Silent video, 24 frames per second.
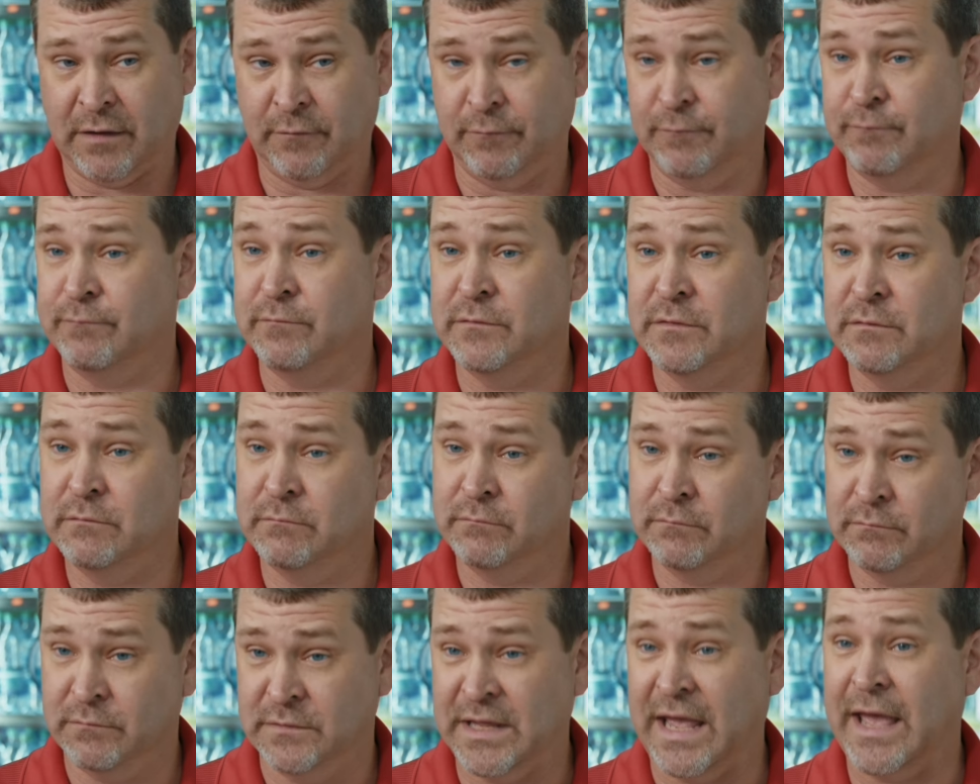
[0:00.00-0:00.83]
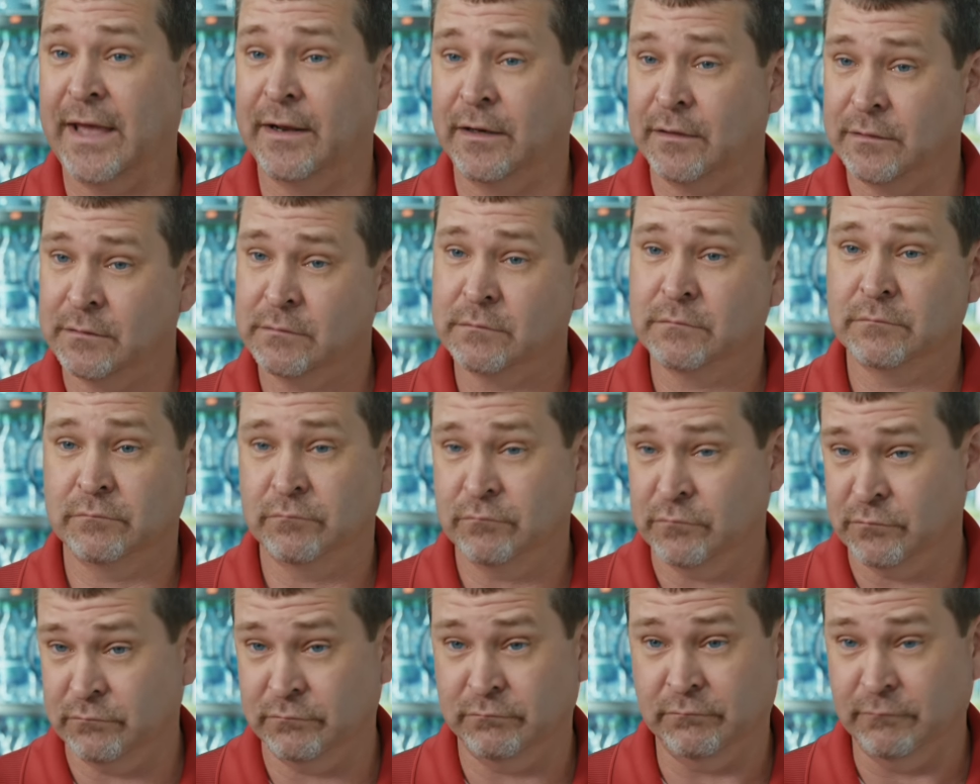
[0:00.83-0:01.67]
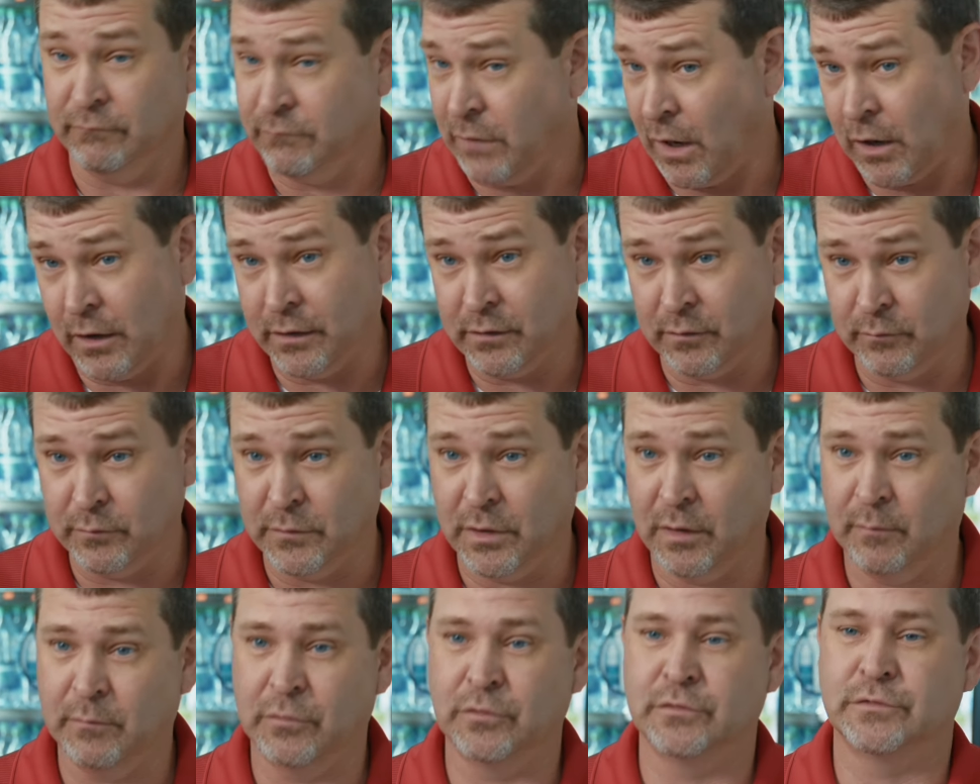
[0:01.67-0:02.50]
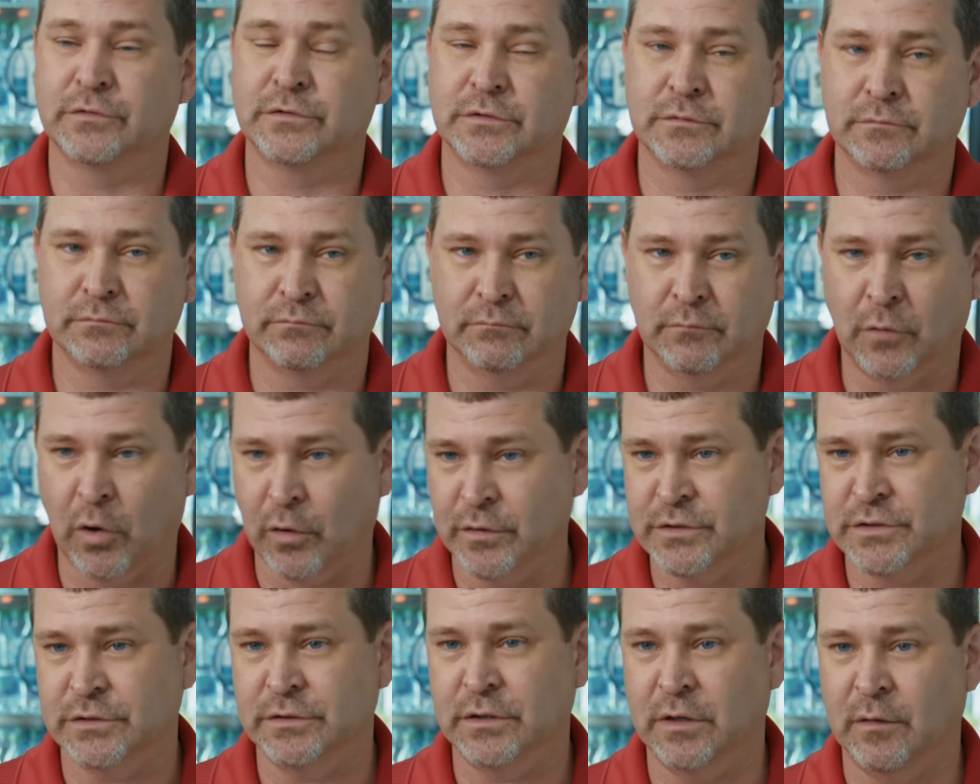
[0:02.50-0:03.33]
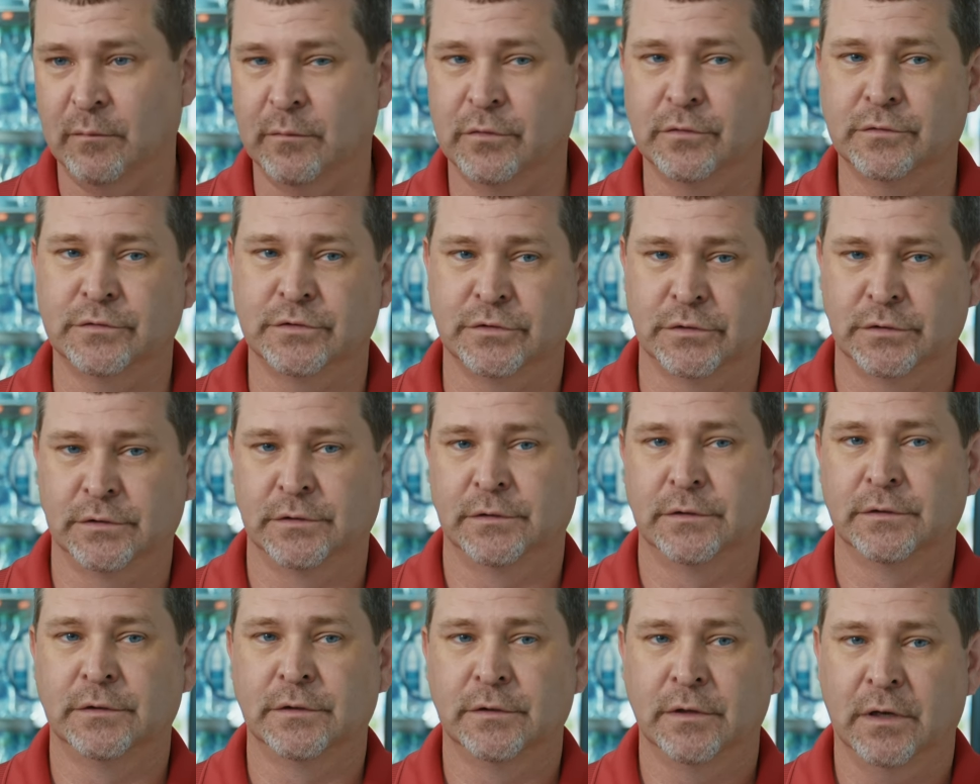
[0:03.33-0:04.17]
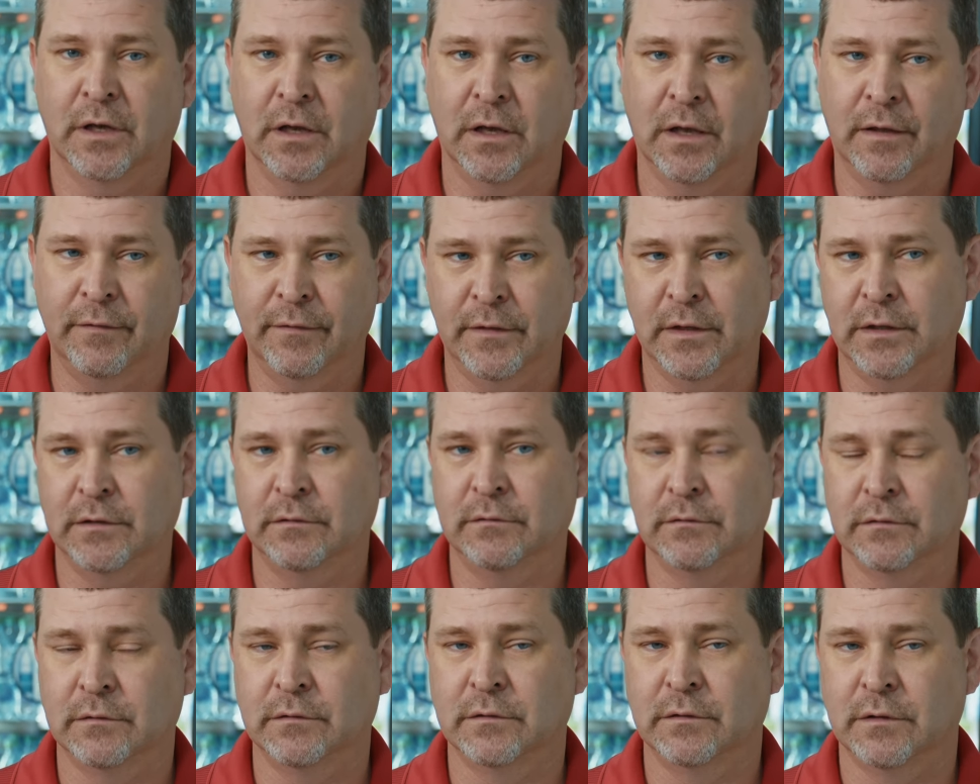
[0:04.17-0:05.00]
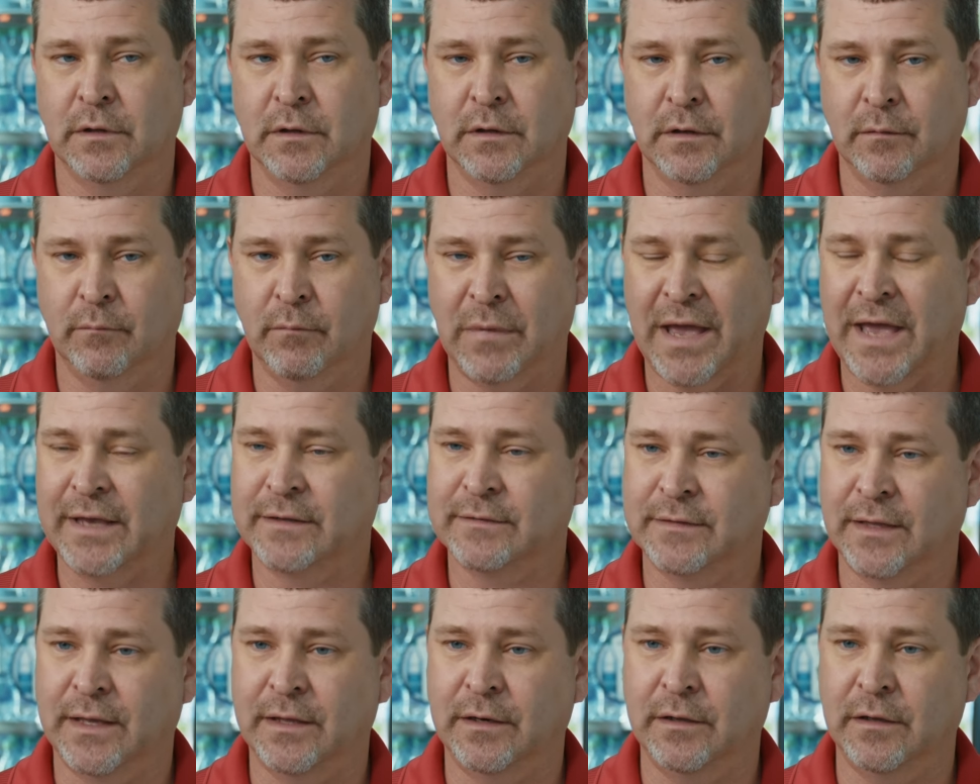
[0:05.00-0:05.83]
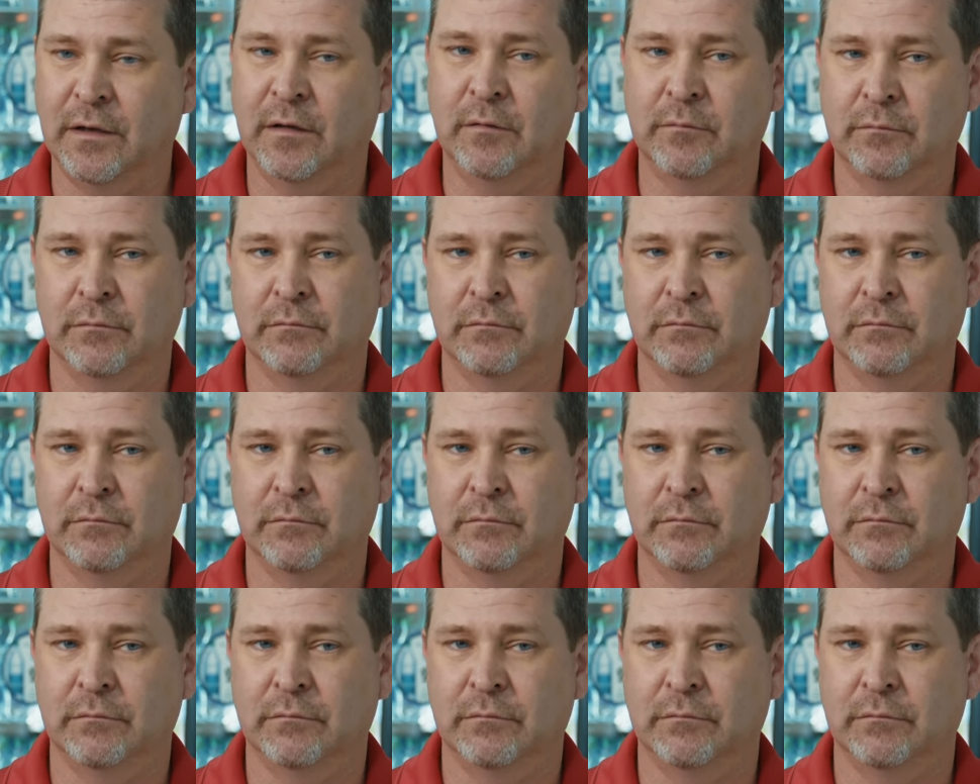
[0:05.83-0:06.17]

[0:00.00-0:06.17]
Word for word: have data, volume numbers, margin numbers, uh, and then uh, back that up